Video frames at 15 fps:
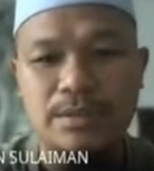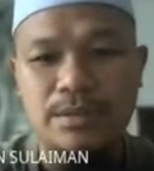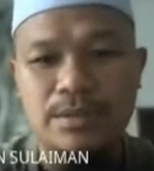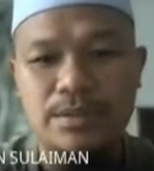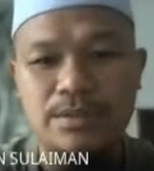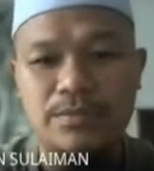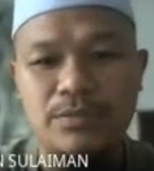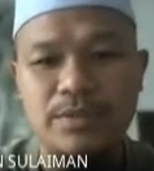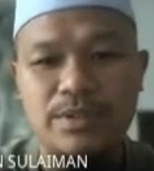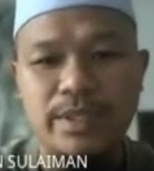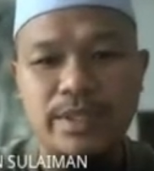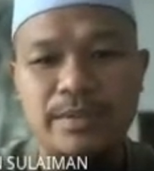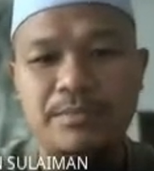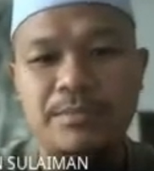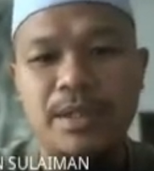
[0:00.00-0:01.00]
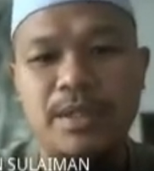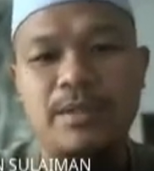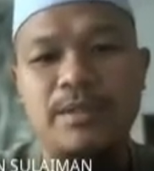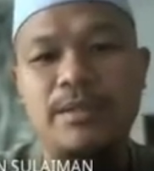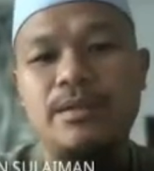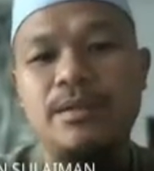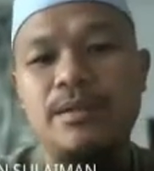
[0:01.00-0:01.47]
This is for the second part.
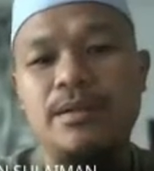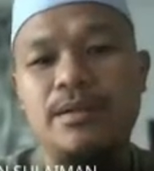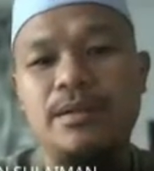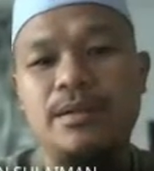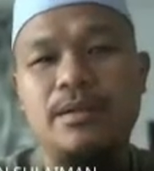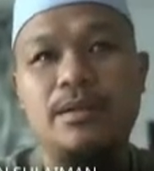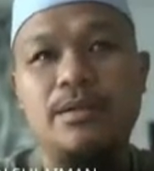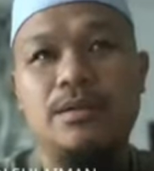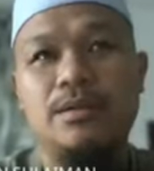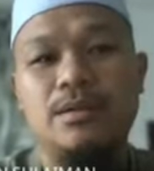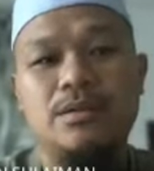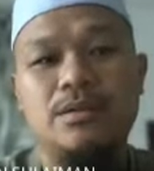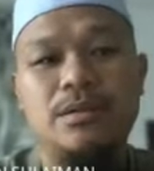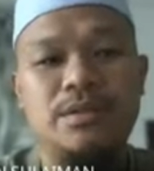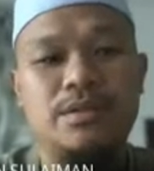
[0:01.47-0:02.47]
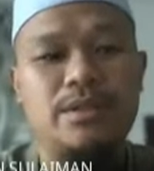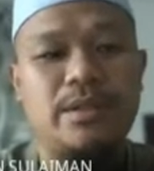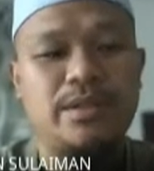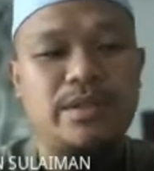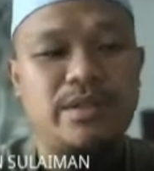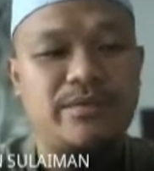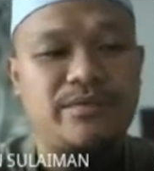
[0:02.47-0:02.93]
Since
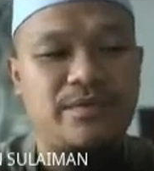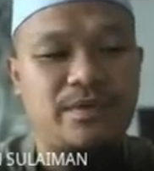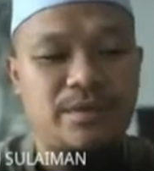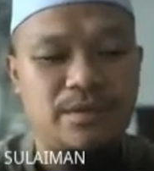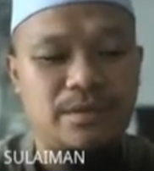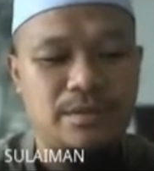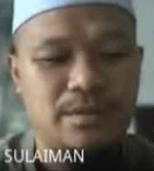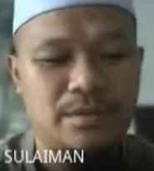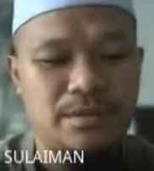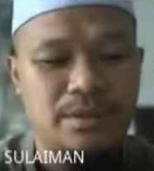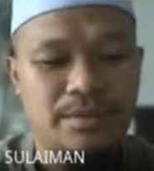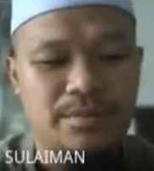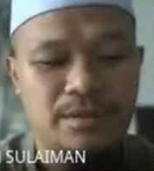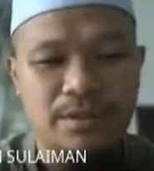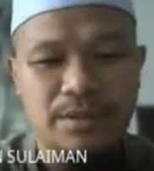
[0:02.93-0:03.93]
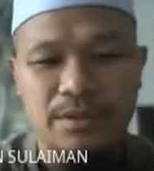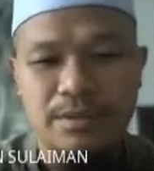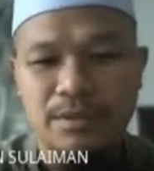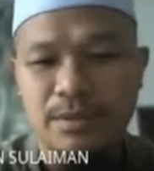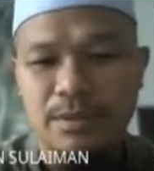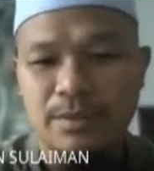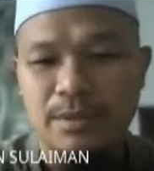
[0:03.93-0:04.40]
I have something
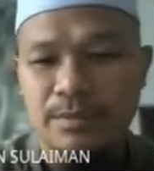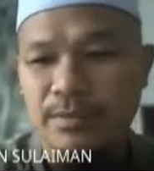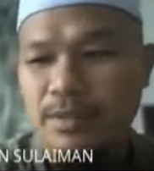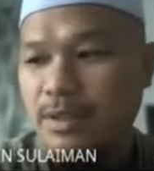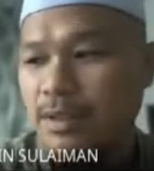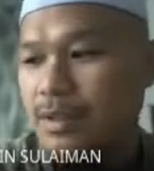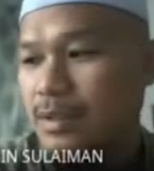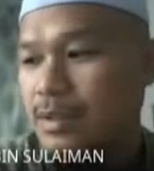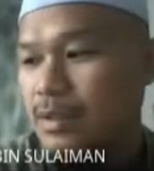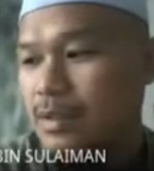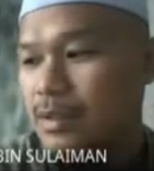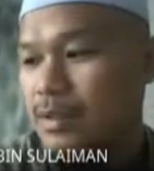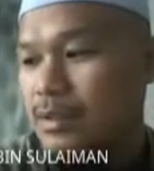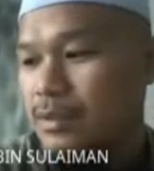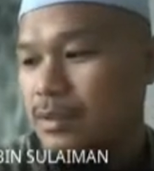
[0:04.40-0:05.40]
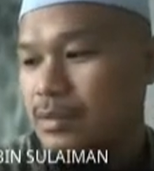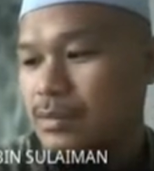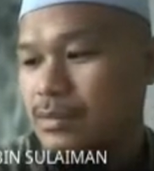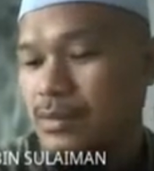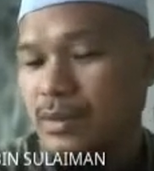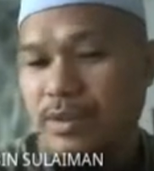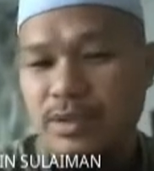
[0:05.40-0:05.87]
come up,
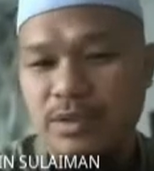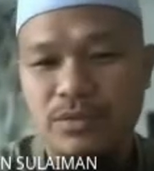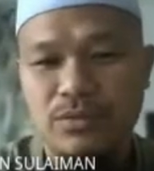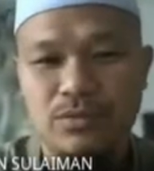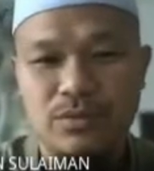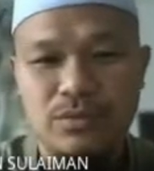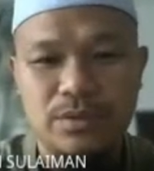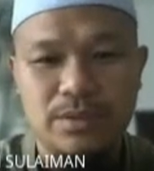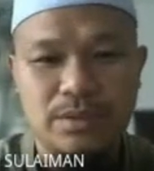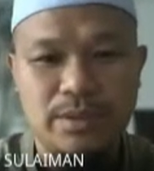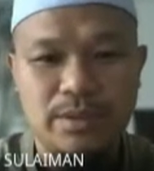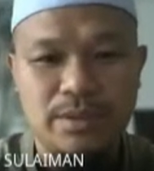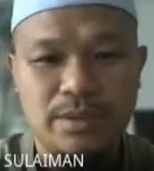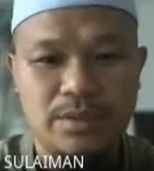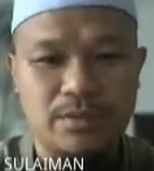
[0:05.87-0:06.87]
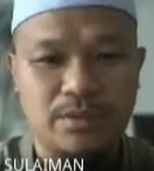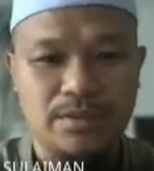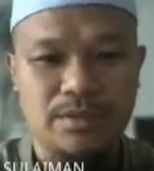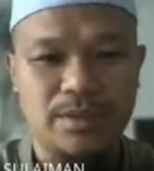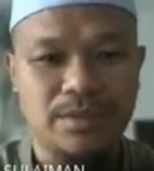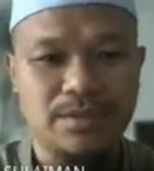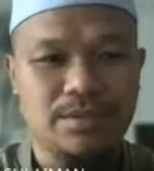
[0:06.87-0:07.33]
so I need to do the asynchronous
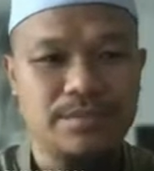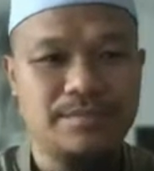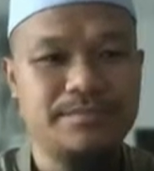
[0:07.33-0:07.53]
class.